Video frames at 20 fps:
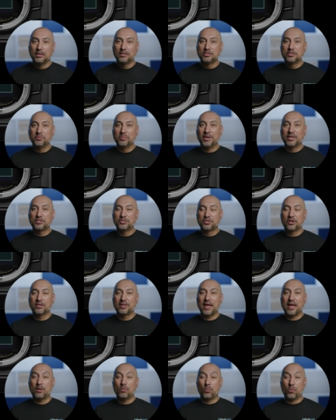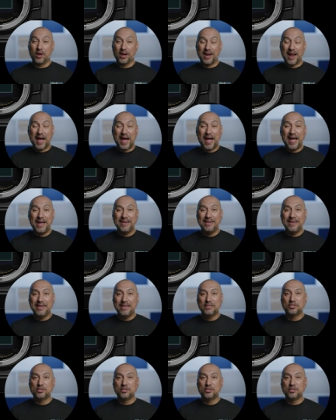to make sure that what I need